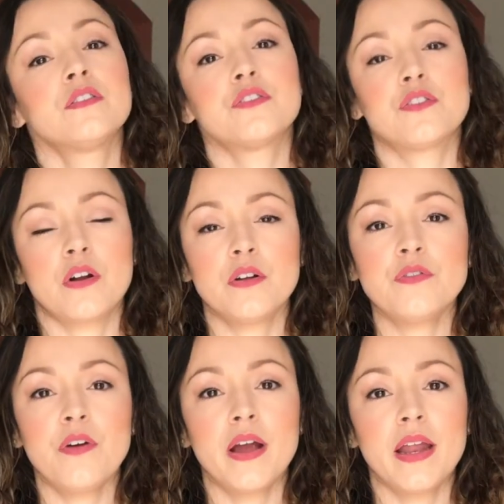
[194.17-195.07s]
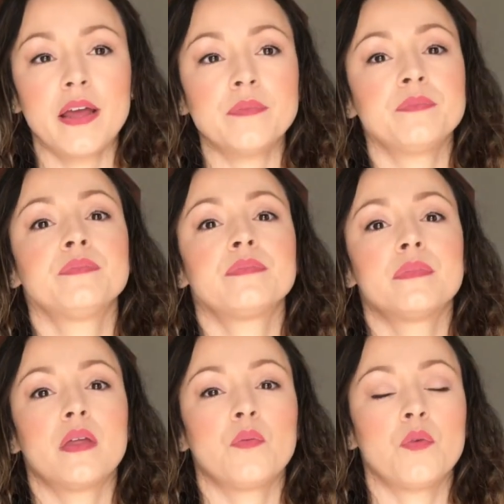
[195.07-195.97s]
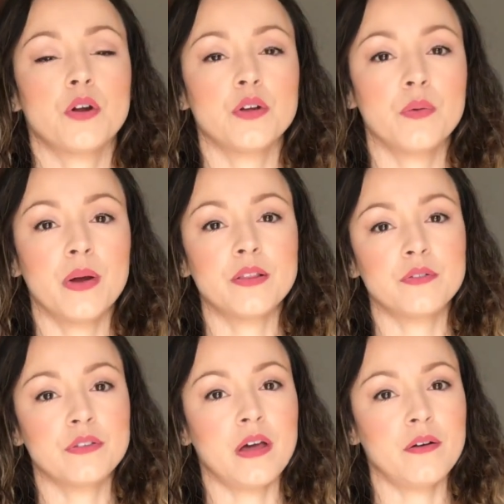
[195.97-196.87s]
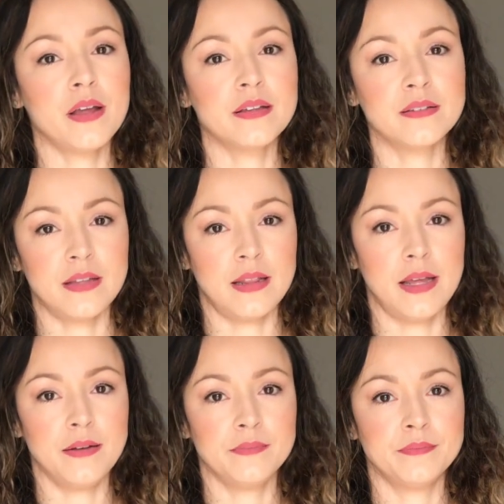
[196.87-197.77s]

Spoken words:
Start on Friday and work your way through Saturday and Sunday.